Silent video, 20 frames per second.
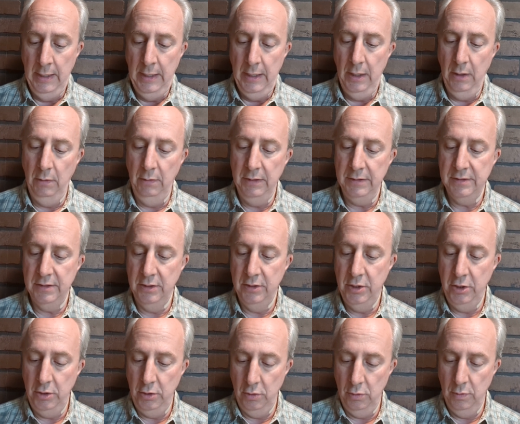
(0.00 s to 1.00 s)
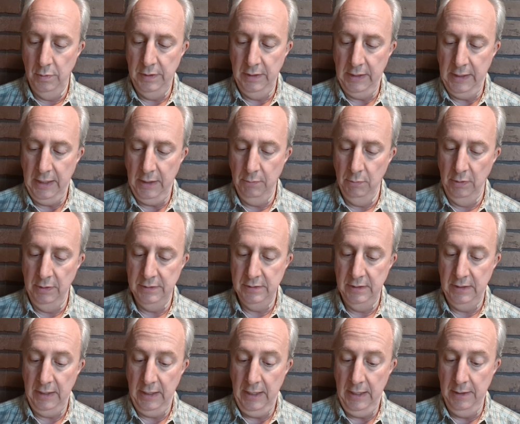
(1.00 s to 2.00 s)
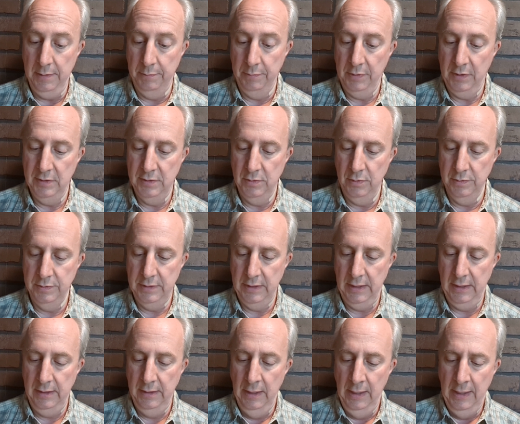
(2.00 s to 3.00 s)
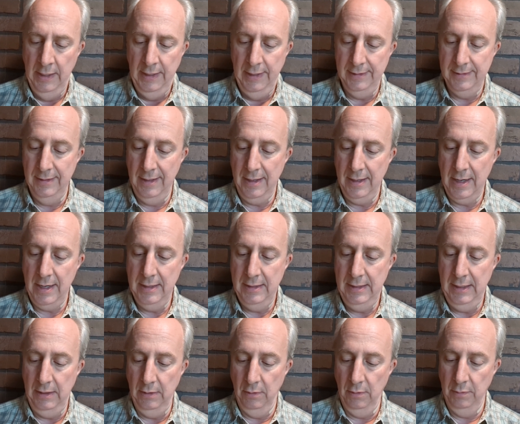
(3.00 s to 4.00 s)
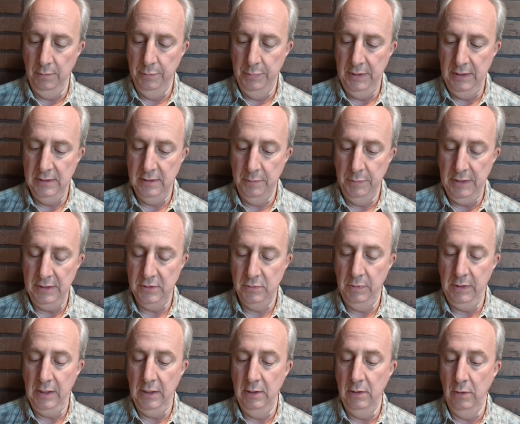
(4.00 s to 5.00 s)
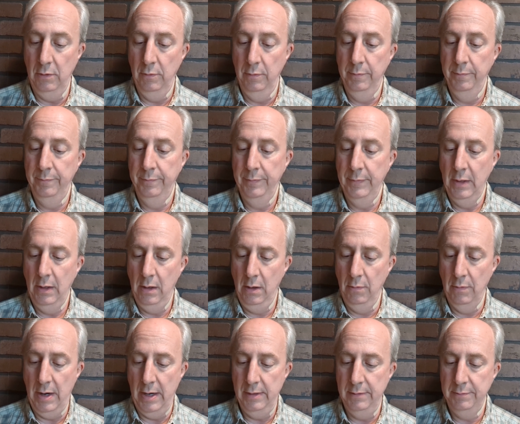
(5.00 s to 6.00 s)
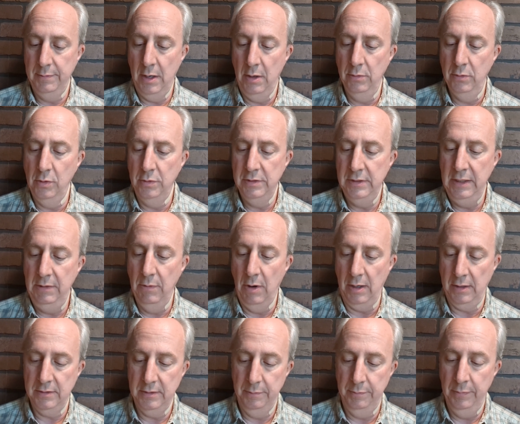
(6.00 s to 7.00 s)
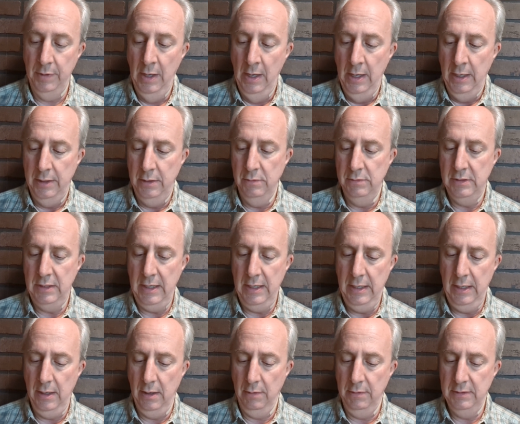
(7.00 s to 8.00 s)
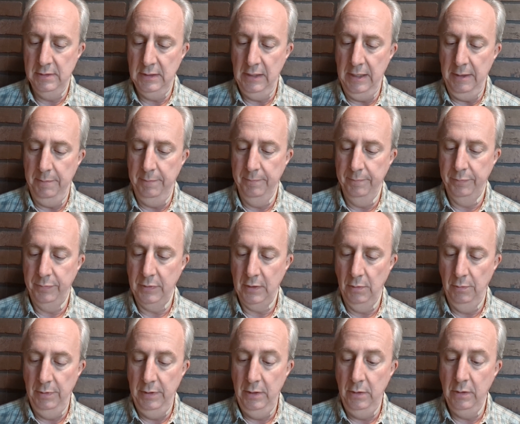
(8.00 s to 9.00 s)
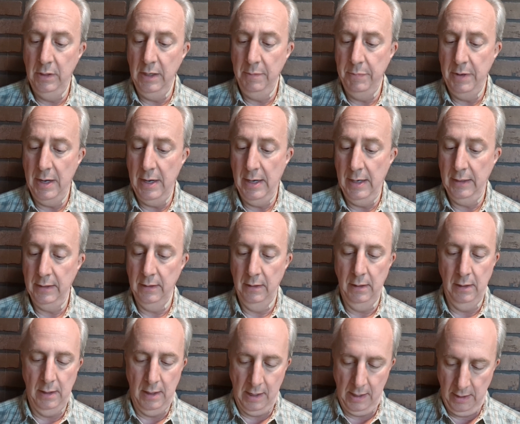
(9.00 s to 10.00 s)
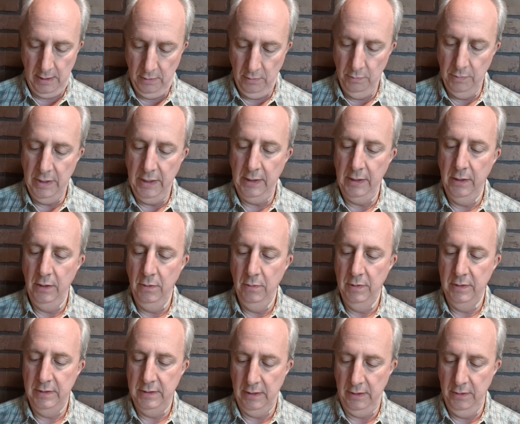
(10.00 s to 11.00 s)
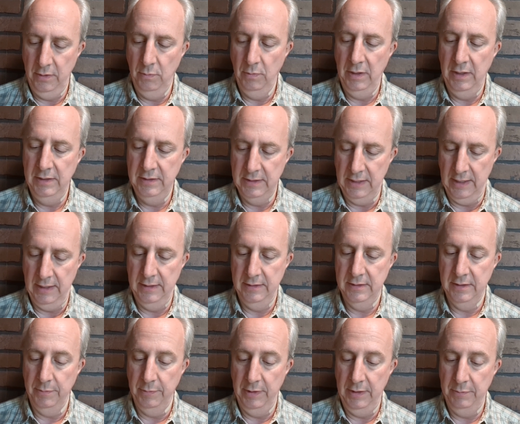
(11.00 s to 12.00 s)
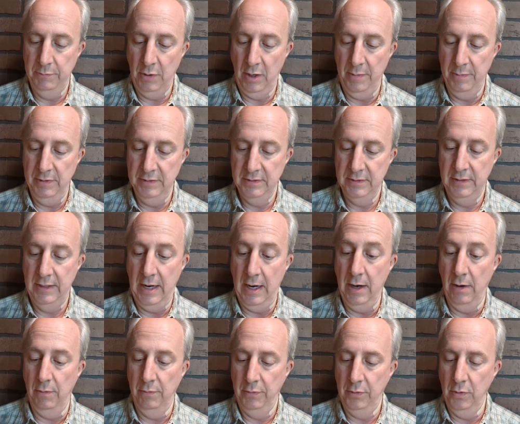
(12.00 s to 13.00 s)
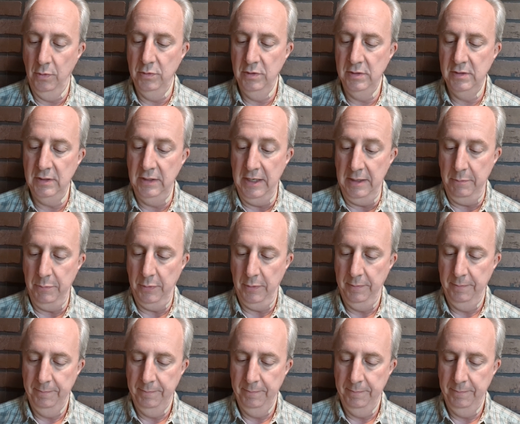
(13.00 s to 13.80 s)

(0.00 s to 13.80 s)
He'll listen to you, and the king will listen to him, Kazul said. It's not ideal, but it's the best we can do. All right, I'll go see Roxim. You stay here and sleep. When you get back, I'll wake you and tell you what he said, Cimorene promised. Now, go to sleep.